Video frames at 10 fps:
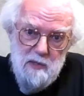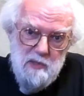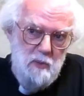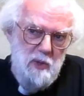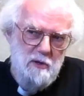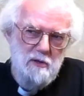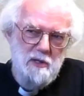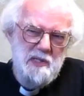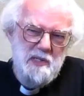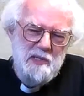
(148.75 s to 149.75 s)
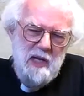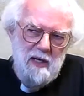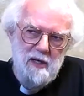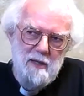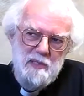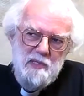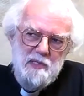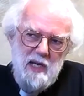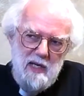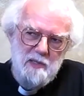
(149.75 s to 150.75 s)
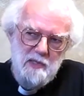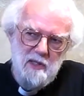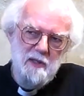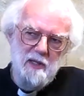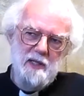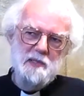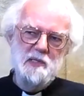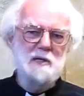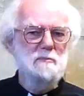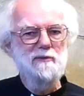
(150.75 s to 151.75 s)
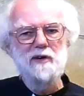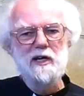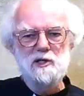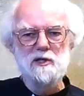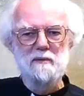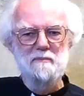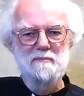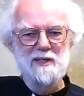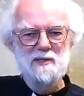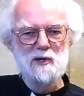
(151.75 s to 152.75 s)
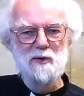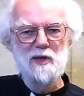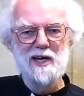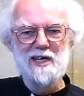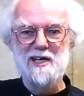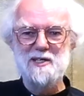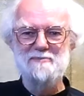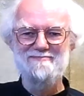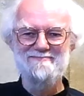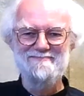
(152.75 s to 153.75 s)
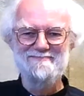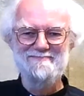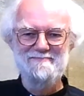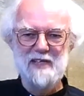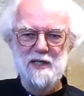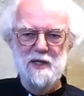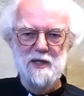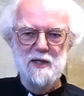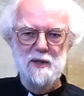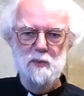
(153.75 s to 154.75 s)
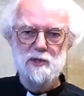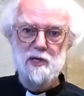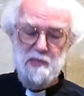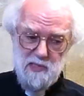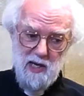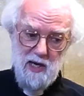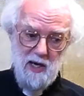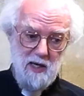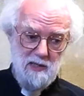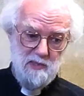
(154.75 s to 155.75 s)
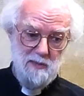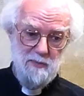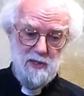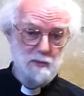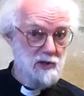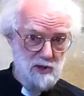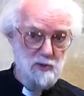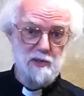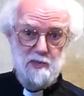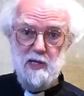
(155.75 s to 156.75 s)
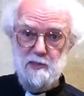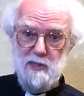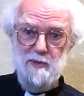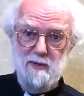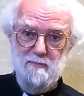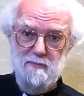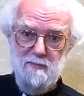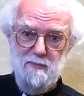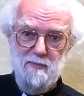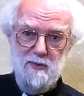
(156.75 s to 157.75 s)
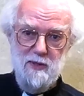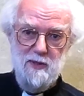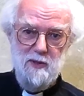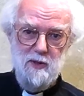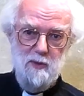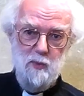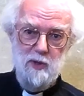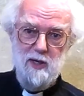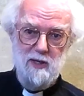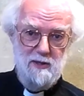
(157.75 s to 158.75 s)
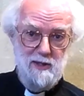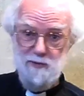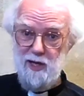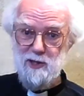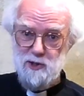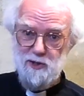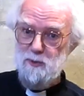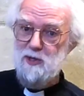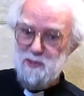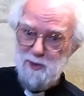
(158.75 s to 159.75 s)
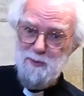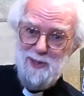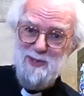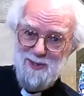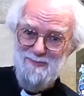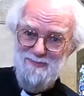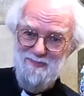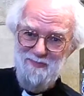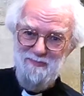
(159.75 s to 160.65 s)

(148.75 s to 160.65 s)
So whether or not it's exactly a mistake, certainly it's an imperfection. It's not there yet. What I say is something to which you can say something. When I give a lecture, you can ask a question.